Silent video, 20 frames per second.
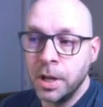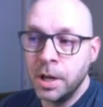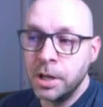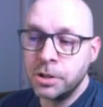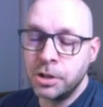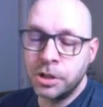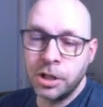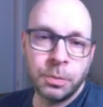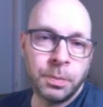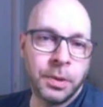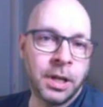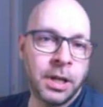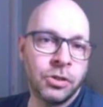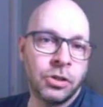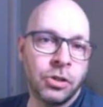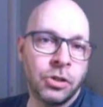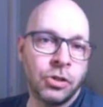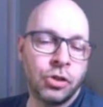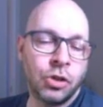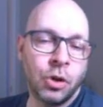Just
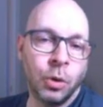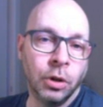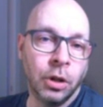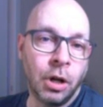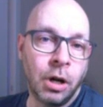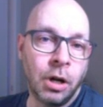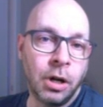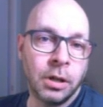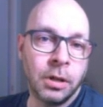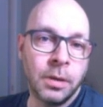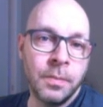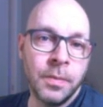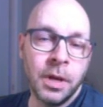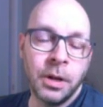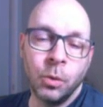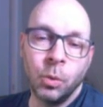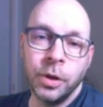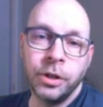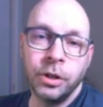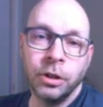because it's so long,
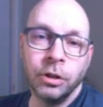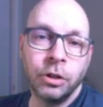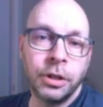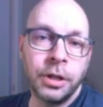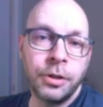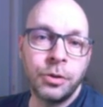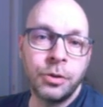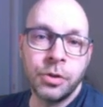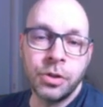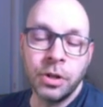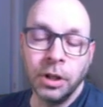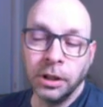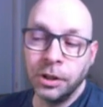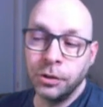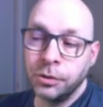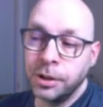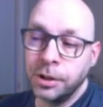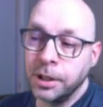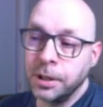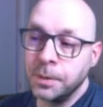when you're looking through the
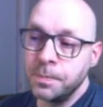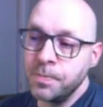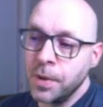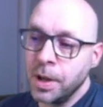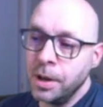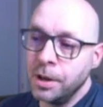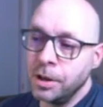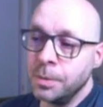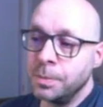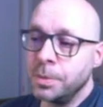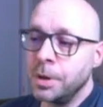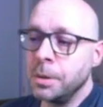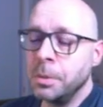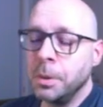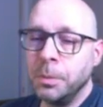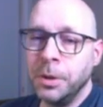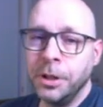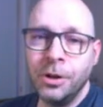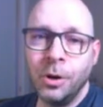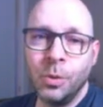listing, you
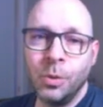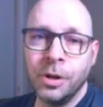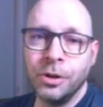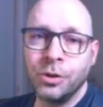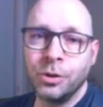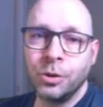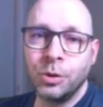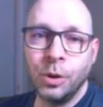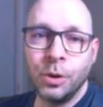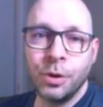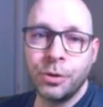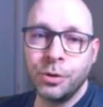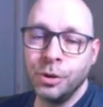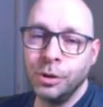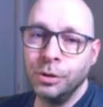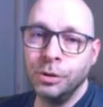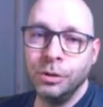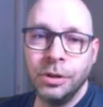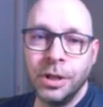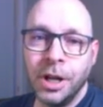probably don't want to scroll
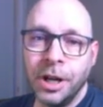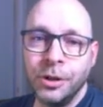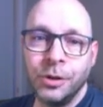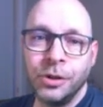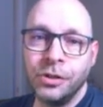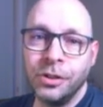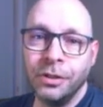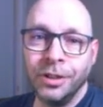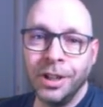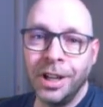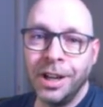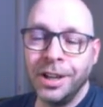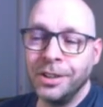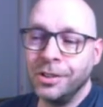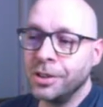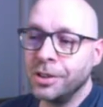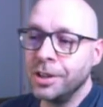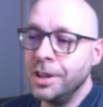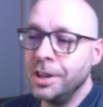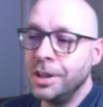through hundreds of
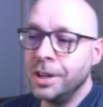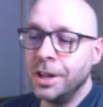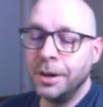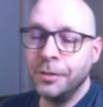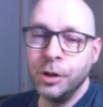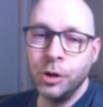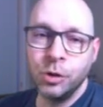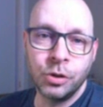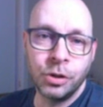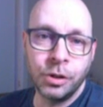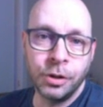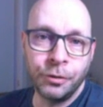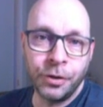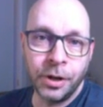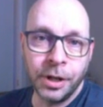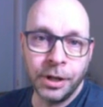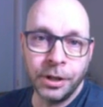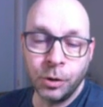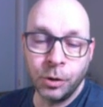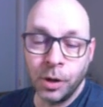lines of
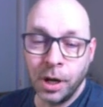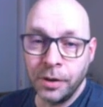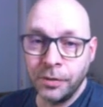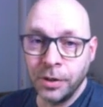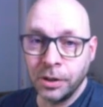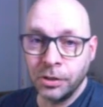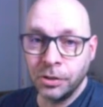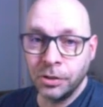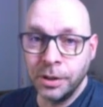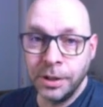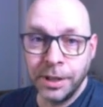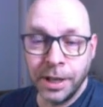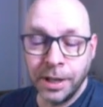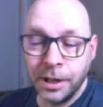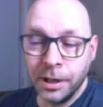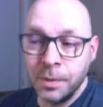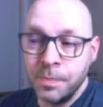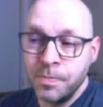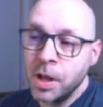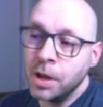user-defined graphics
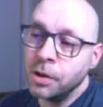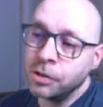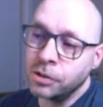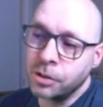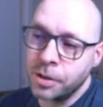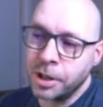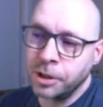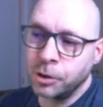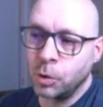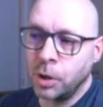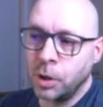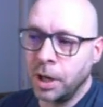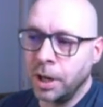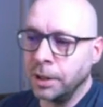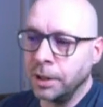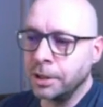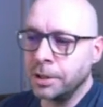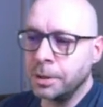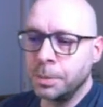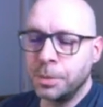data. So that's why I
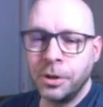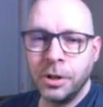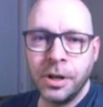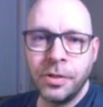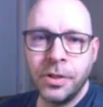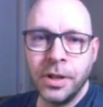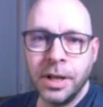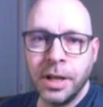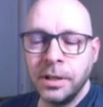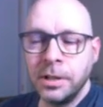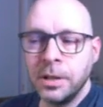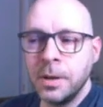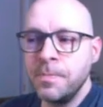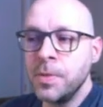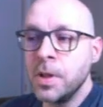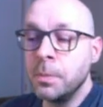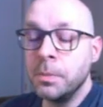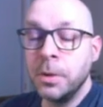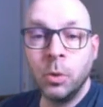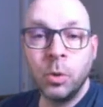like to put it at the end.
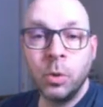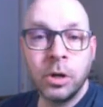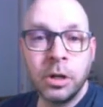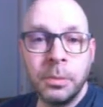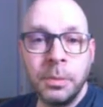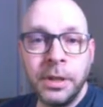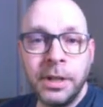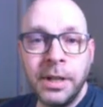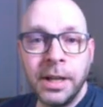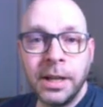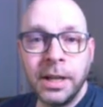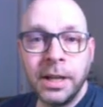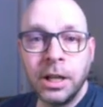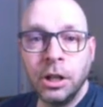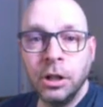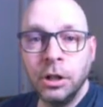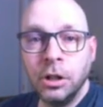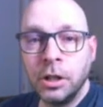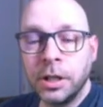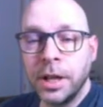But we're going to be taking a
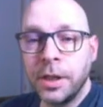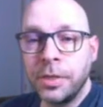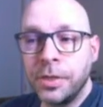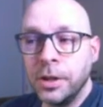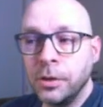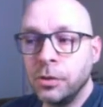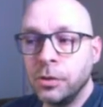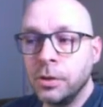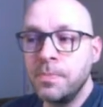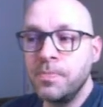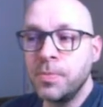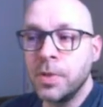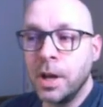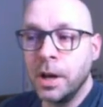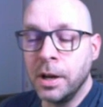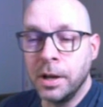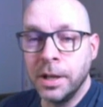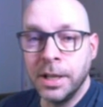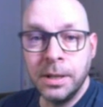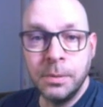look at this
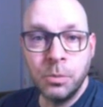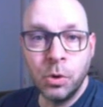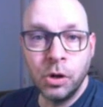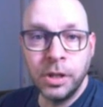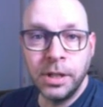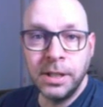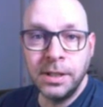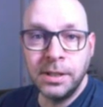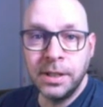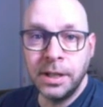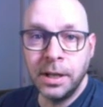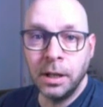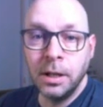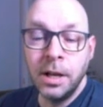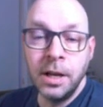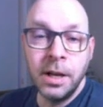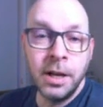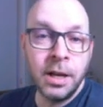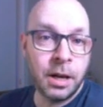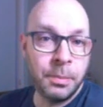in more detail
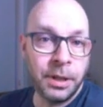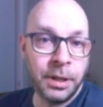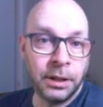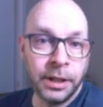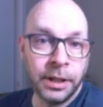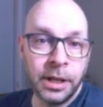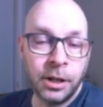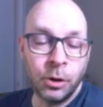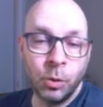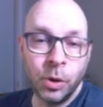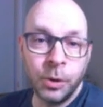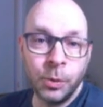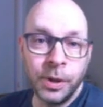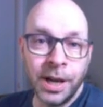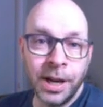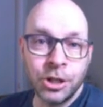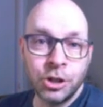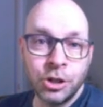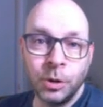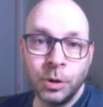a bit later when we
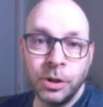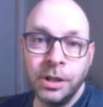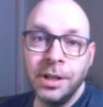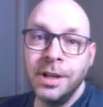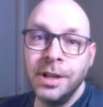actually